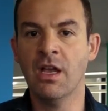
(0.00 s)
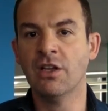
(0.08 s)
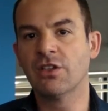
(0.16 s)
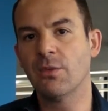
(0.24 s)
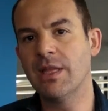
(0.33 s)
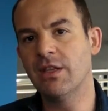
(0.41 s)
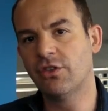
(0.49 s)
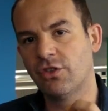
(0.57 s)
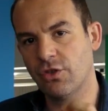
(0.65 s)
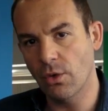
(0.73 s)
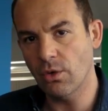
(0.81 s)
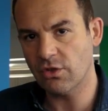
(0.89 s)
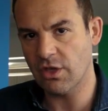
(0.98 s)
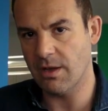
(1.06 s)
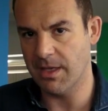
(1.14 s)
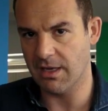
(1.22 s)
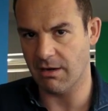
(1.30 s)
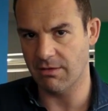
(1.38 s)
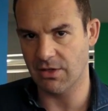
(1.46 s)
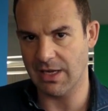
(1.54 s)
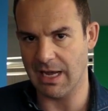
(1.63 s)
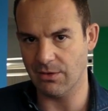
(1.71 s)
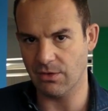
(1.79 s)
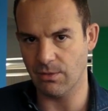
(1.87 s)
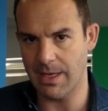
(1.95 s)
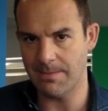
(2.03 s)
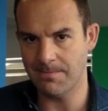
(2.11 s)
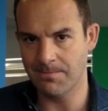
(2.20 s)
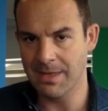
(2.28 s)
So in the short term, the current accounts win.